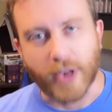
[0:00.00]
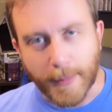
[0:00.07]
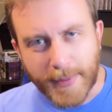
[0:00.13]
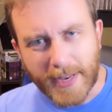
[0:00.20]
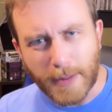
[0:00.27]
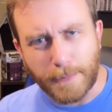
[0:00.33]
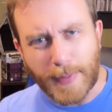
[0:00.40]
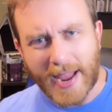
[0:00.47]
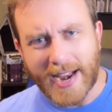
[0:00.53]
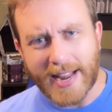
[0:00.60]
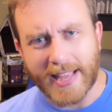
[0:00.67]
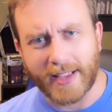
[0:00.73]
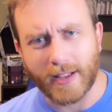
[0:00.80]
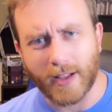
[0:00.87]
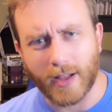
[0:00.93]
I've been
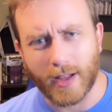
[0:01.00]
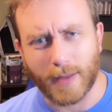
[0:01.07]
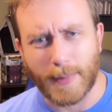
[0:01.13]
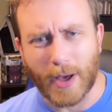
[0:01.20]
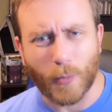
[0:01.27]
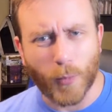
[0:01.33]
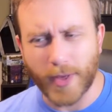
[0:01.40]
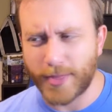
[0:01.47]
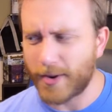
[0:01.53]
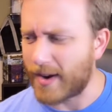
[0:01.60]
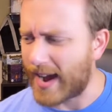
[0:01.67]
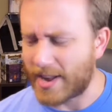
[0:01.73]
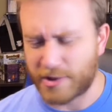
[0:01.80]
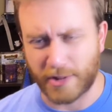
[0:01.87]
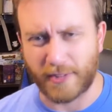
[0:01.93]
debating about whether
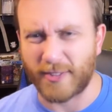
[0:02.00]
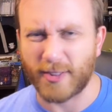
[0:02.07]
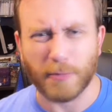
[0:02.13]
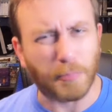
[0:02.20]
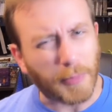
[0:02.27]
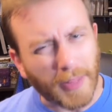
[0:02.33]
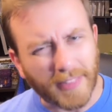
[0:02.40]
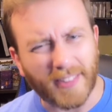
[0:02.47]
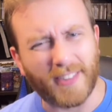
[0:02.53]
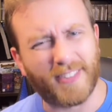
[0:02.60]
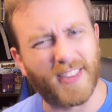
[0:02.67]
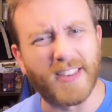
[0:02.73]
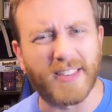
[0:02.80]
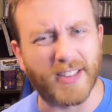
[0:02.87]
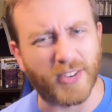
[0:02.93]
I should split this
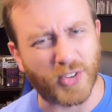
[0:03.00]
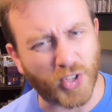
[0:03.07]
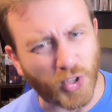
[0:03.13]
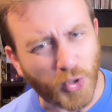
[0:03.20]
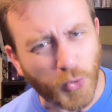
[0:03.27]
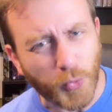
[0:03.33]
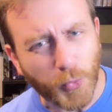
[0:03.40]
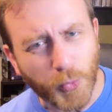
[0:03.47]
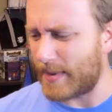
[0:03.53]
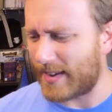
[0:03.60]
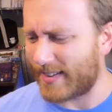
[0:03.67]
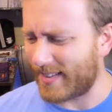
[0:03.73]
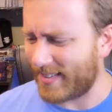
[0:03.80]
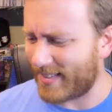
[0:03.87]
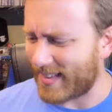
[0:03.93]
into two,
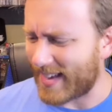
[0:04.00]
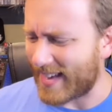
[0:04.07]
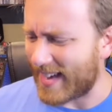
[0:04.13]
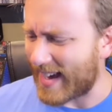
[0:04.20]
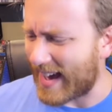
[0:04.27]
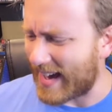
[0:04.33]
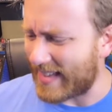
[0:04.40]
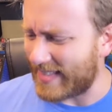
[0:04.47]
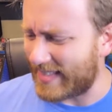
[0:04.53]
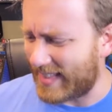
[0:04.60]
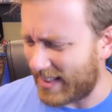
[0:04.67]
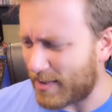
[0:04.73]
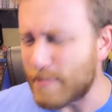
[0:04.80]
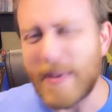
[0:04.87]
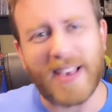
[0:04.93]
because
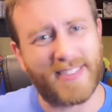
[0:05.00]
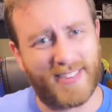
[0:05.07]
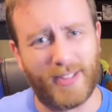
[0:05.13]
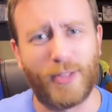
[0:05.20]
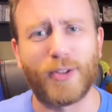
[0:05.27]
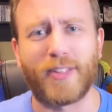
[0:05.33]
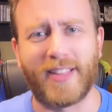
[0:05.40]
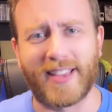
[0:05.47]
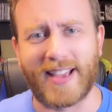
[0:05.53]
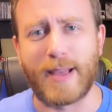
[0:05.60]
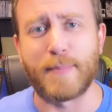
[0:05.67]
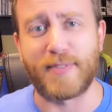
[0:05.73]
this makes it look like I'm